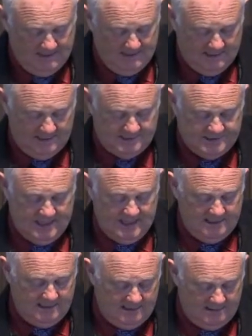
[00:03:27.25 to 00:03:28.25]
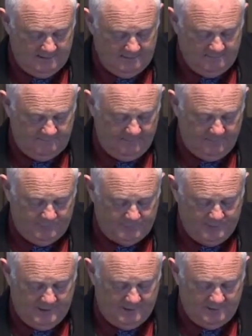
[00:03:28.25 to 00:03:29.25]
As I uh, flip
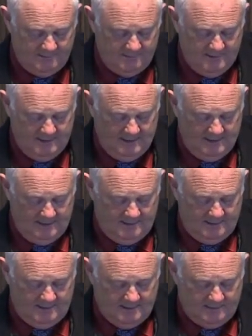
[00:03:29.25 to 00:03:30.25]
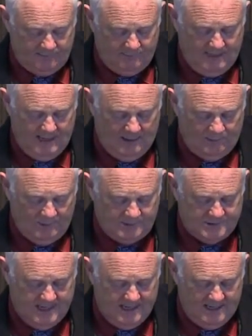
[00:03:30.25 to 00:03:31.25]
between the three
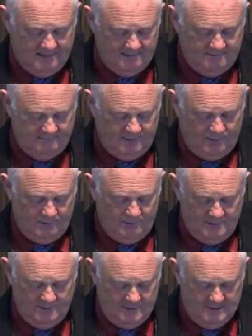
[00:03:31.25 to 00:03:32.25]
networks I view,